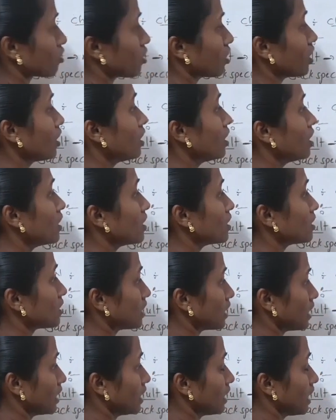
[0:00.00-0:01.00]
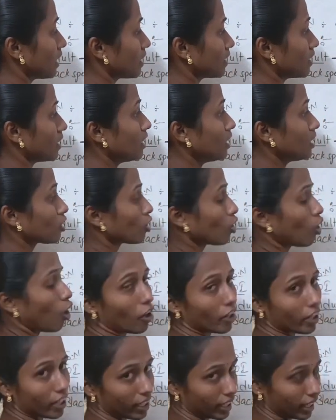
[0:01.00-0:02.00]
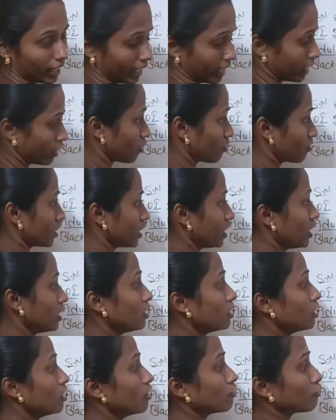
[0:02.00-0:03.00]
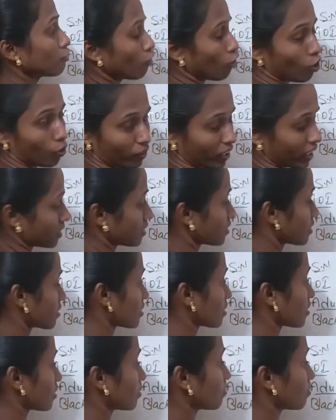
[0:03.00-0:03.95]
are seen at the caudal end of the forewings.